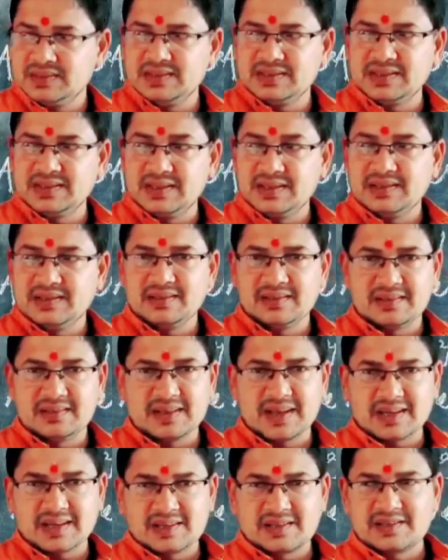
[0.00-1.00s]
"Is he
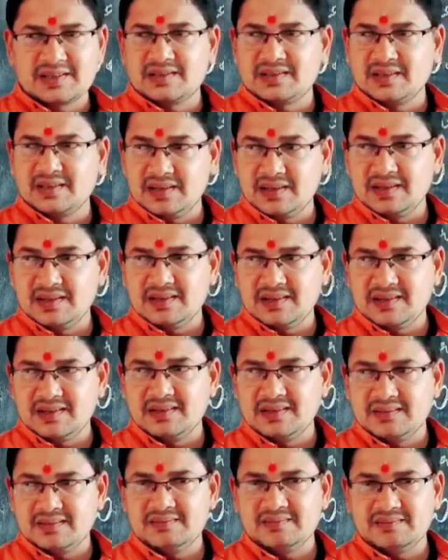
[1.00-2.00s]
that
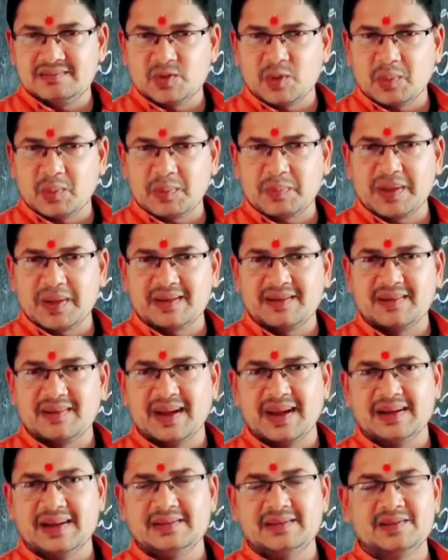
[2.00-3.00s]
nobleman?"
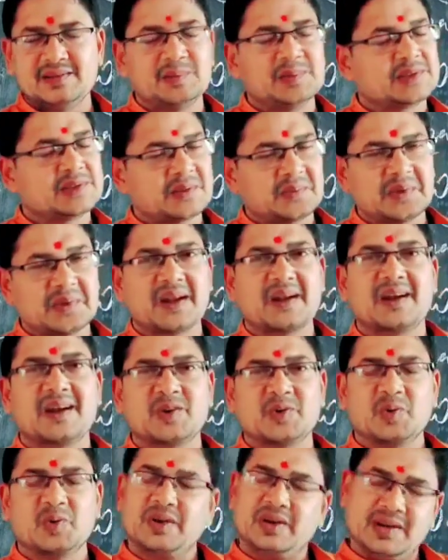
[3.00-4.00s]
And Mr.
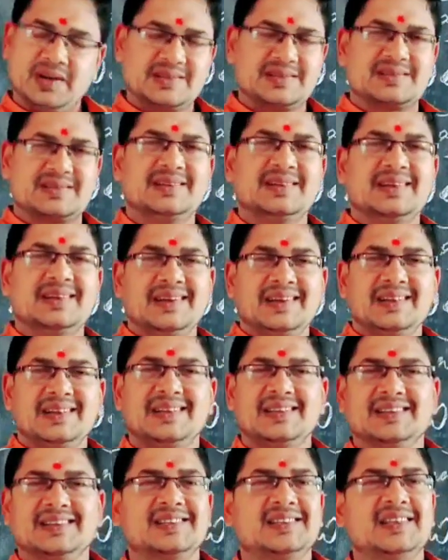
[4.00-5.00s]
Maharana told, "Yes,
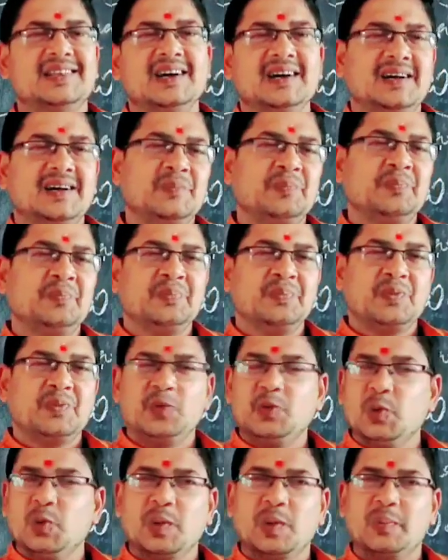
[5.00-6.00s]
this is the
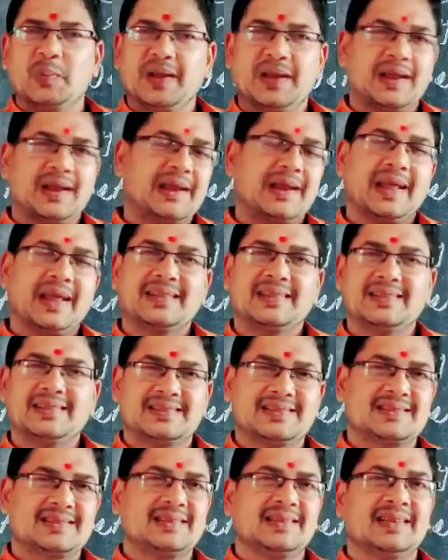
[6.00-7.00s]
nobleman." And like
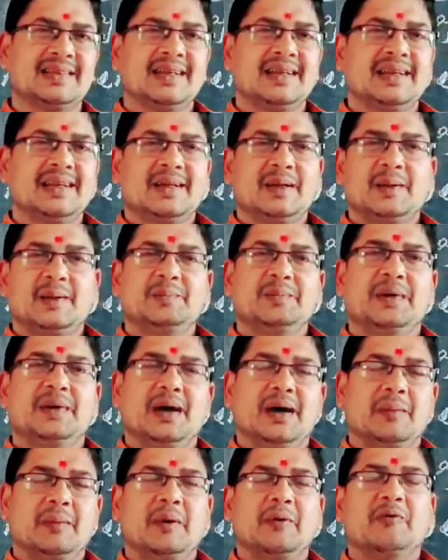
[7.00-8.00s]
this,
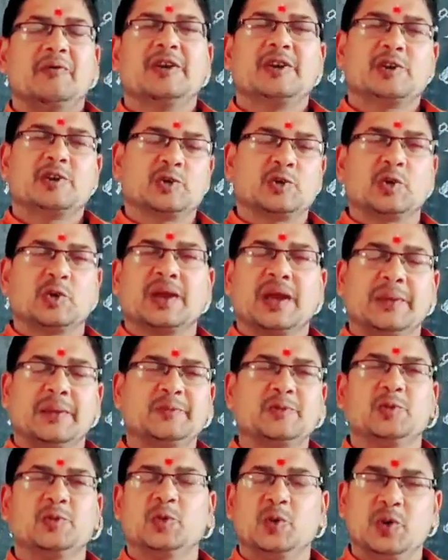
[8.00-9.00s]
Babu Birkishore
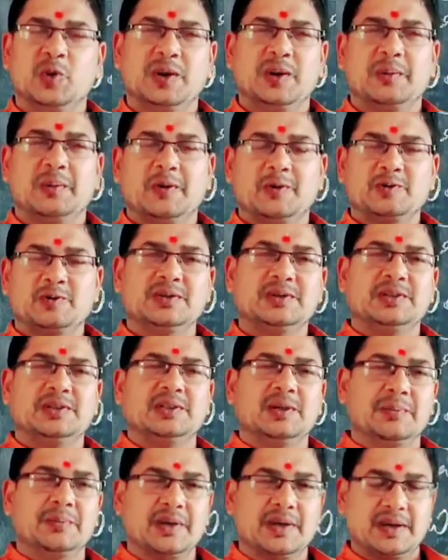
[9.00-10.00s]
came to know about the
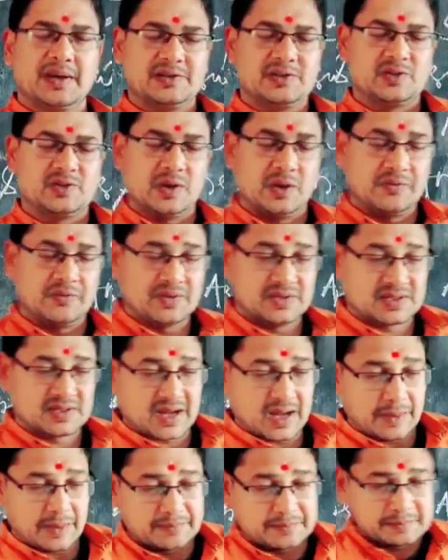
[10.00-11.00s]
disappearance of
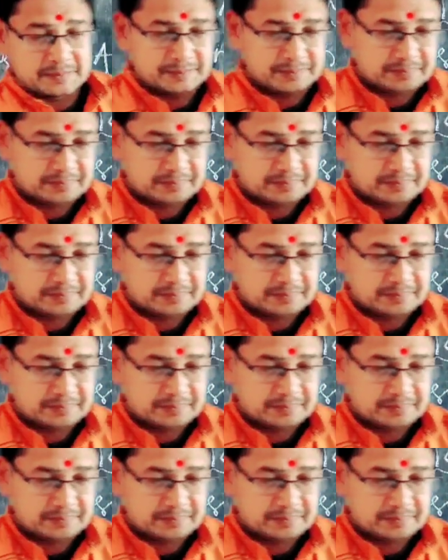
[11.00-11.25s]
his cap.